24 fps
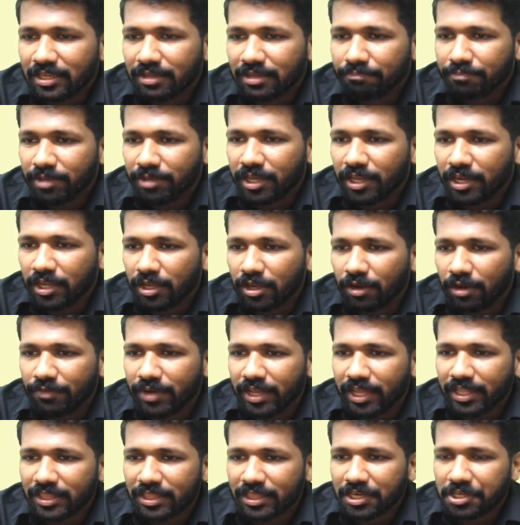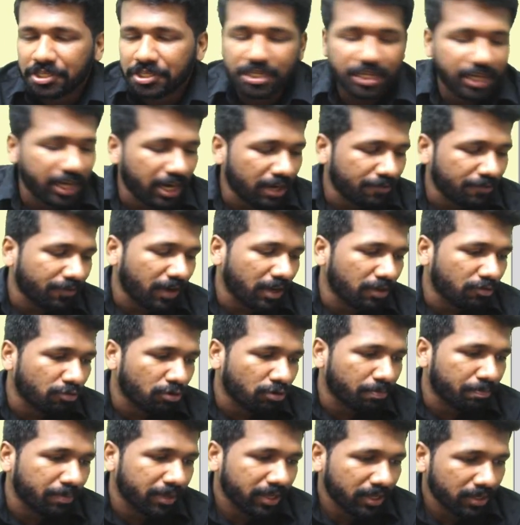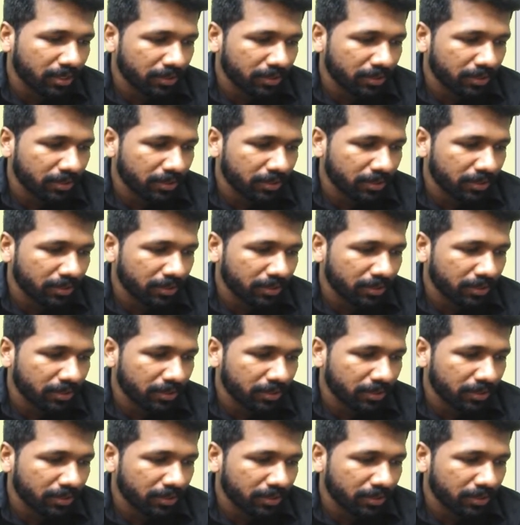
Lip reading: Beginning of day 3 she had 5 rupee.